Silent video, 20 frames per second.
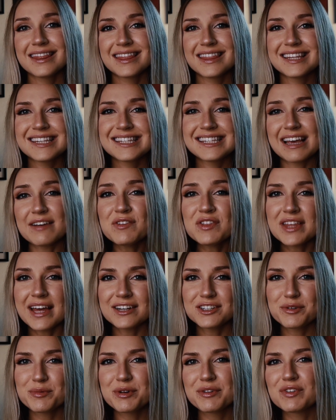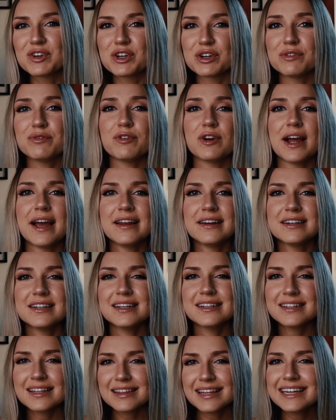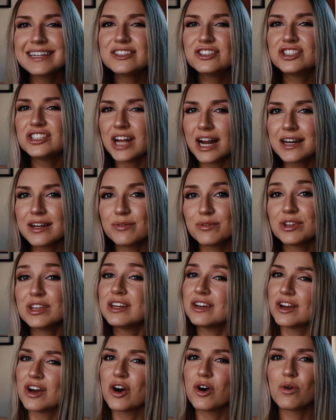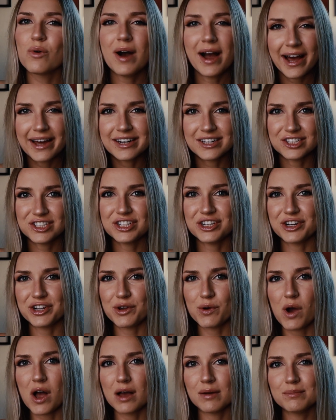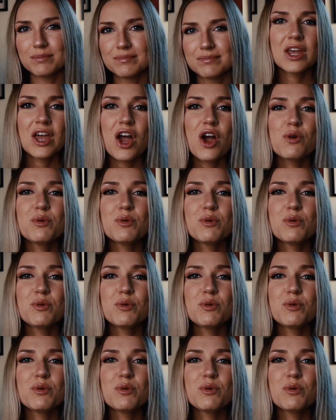The seventh attribute of a good friend is that they genuinely know how to cheer you up.